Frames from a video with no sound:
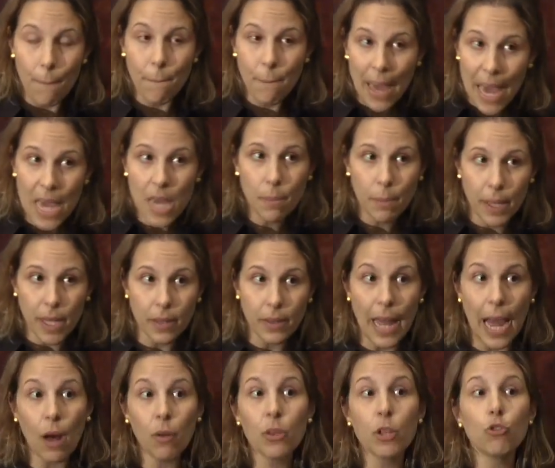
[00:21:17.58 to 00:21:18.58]

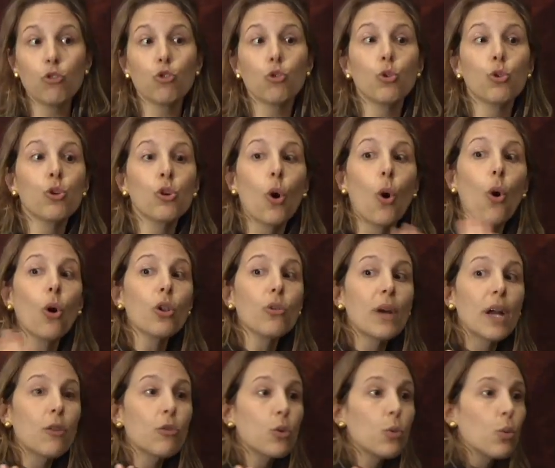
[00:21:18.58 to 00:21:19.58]
now that you look all
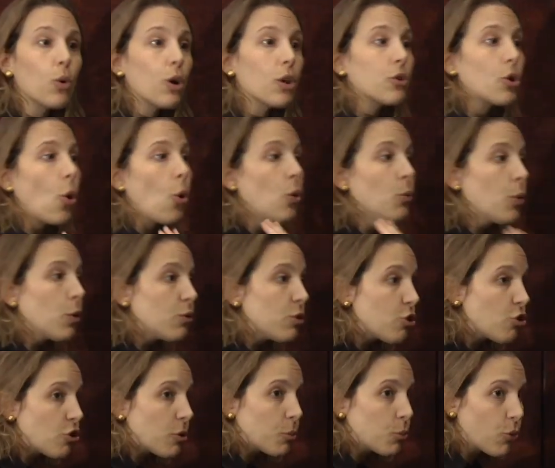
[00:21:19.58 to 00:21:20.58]
around the world, the home
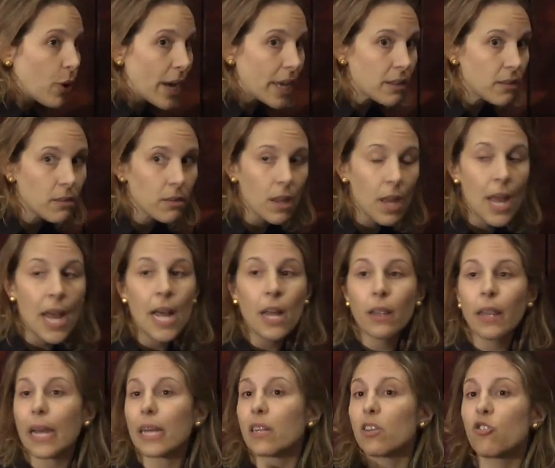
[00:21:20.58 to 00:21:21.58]
ownership rates,
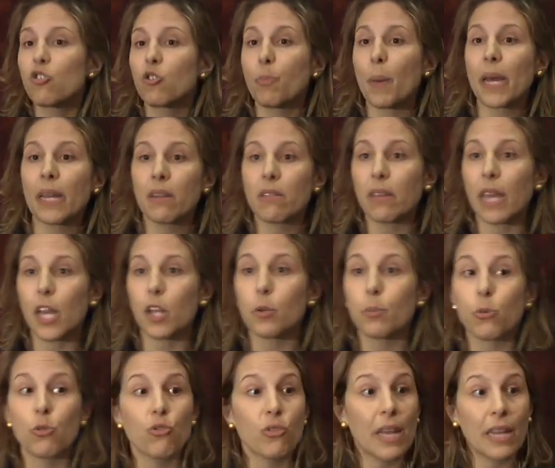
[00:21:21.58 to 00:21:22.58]
like in Spain, it's
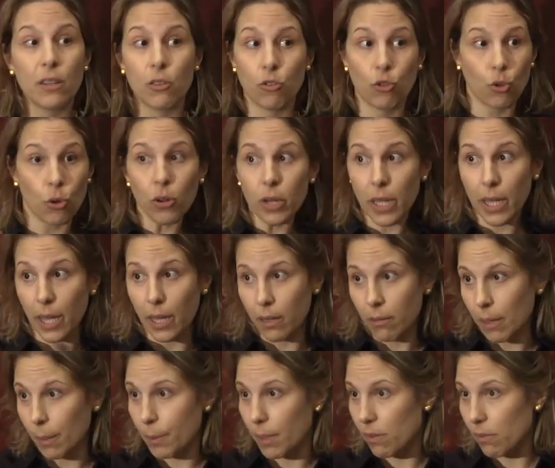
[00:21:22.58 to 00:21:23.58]
80%. It's
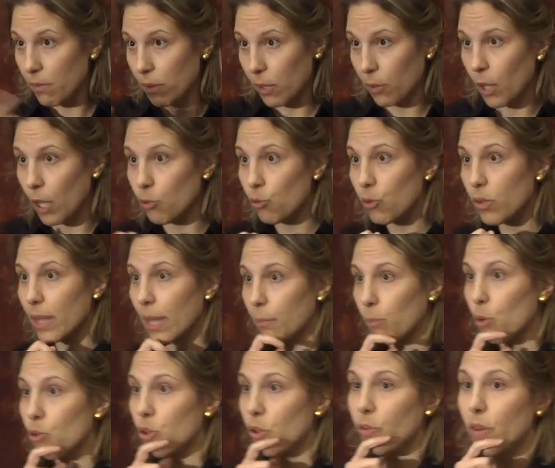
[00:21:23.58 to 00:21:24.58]
Turkey, I mean, a country that
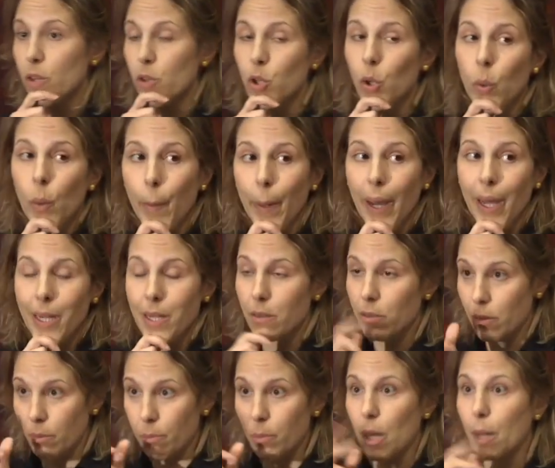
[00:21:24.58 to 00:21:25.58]
most of us know about,
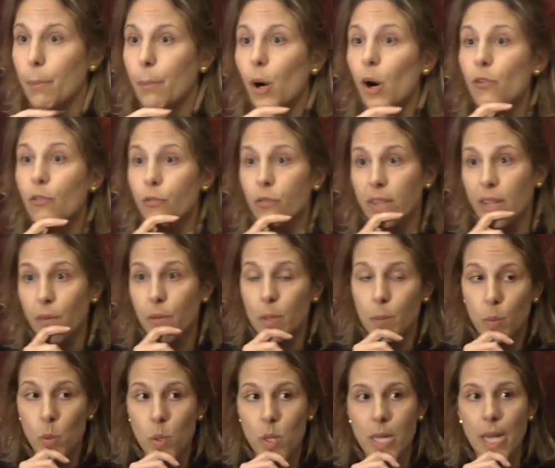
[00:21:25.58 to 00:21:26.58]
it's above
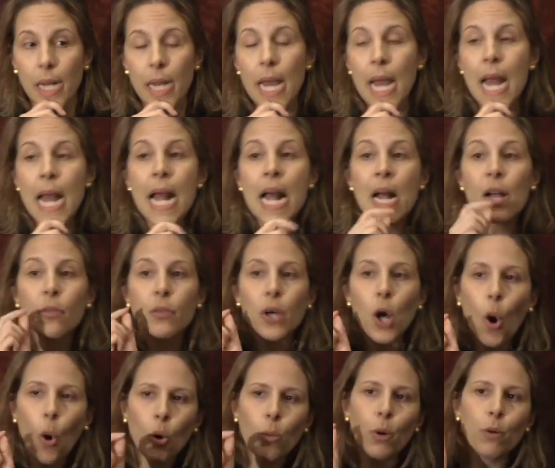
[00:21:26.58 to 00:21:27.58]
70%.
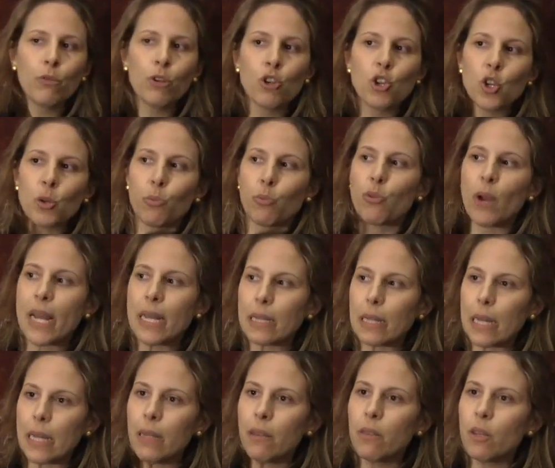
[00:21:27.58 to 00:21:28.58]
The home ownership rate
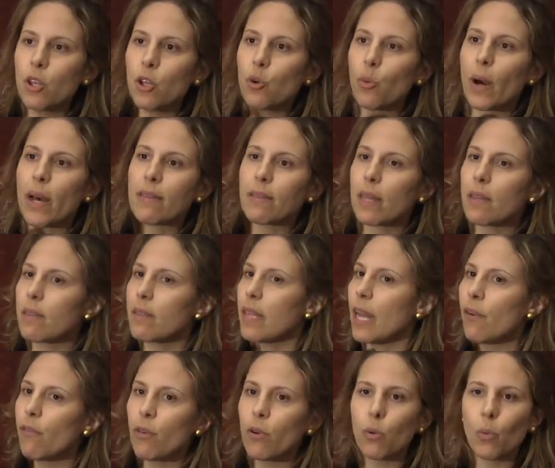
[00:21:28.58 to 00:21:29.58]
in the US has
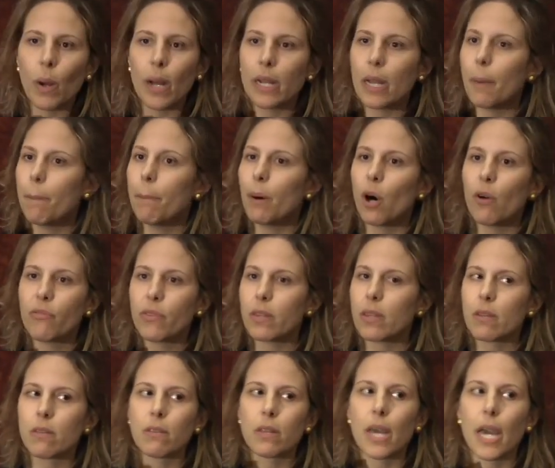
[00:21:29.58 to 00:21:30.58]
never went above
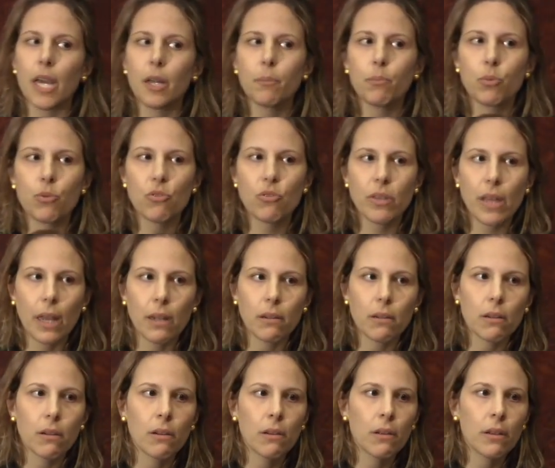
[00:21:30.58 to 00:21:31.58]

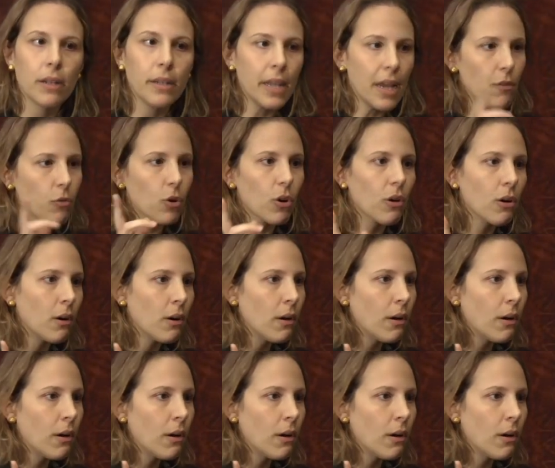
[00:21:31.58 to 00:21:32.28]
68%, never.